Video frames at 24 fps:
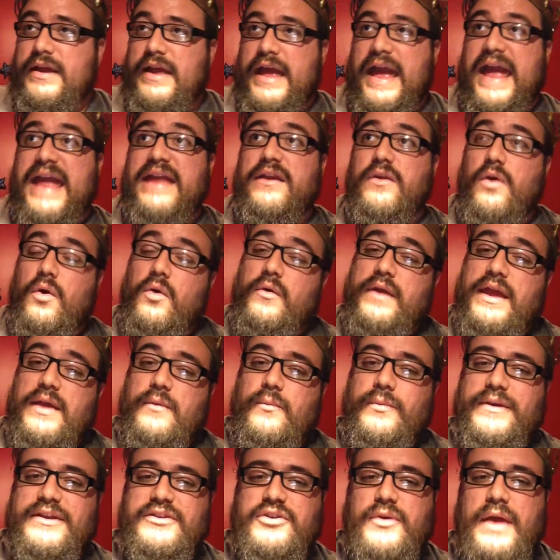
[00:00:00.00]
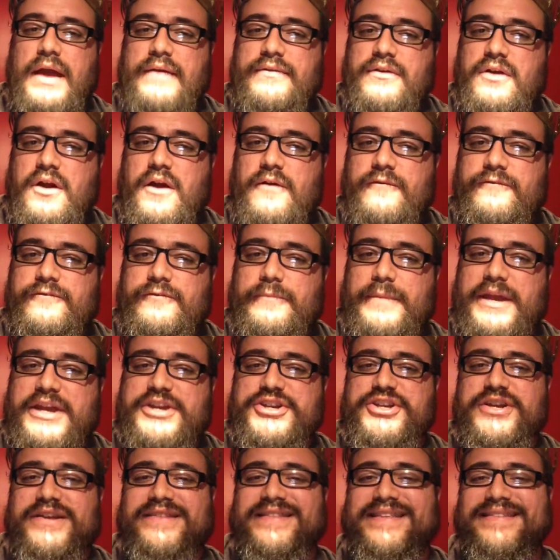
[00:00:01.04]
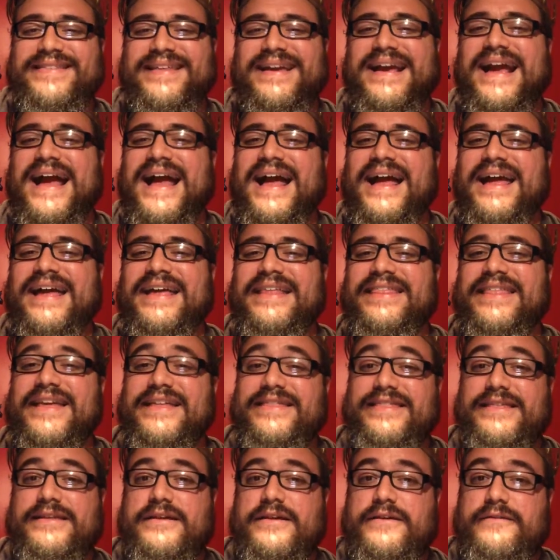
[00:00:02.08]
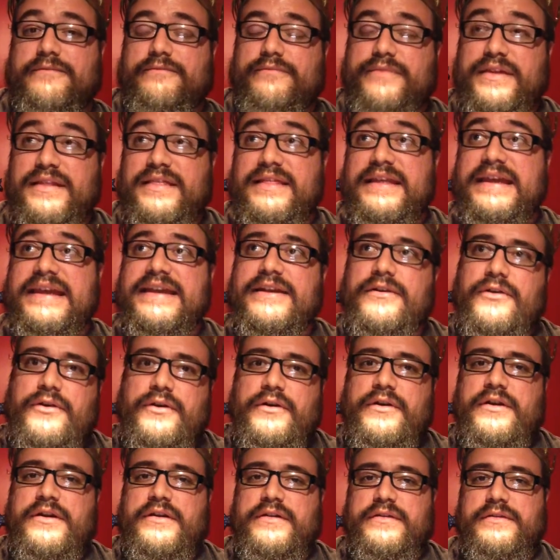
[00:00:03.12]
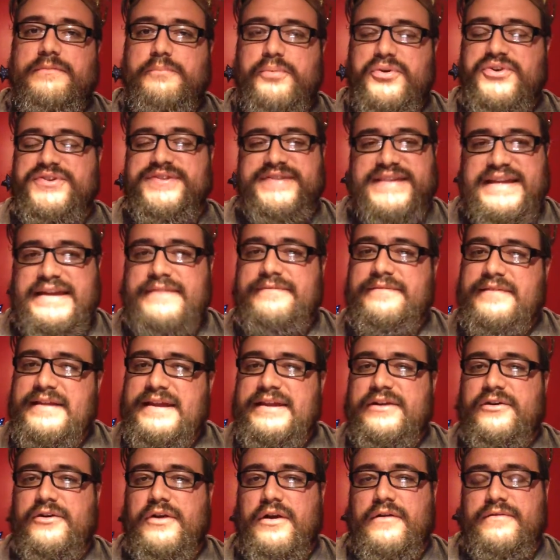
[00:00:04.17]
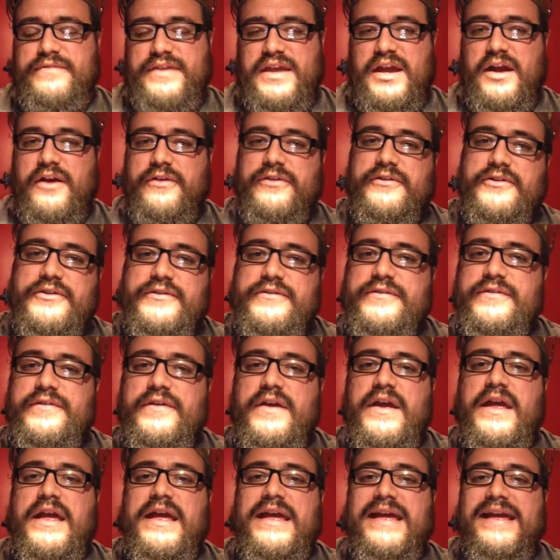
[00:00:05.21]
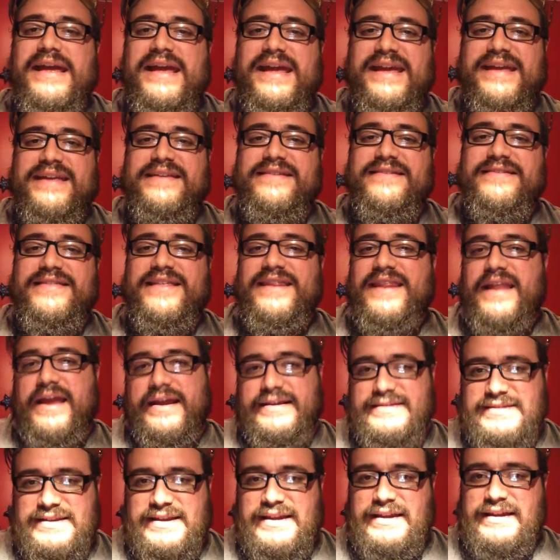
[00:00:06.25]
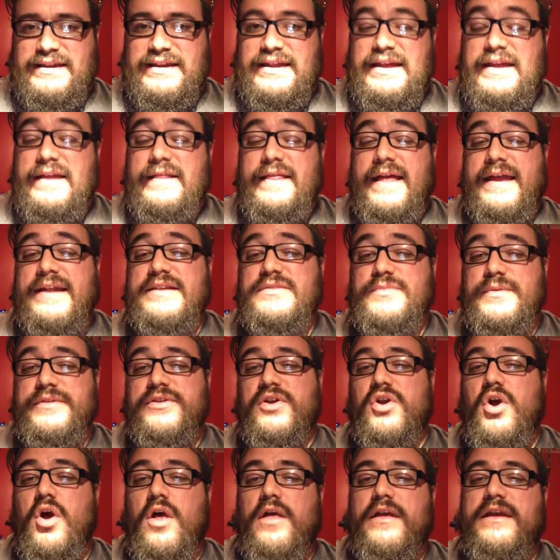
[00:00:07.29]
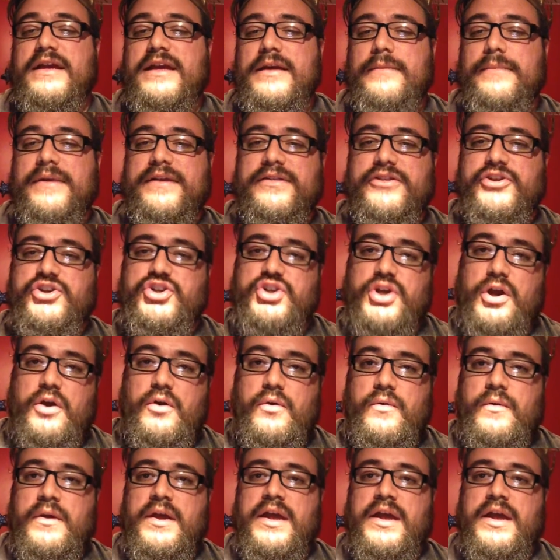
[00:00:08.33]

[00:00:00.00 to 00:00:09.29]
and okay, we do have the confirmation that the leader, perceived leader of the others, is the Night's King. That is what they're calling him in the show.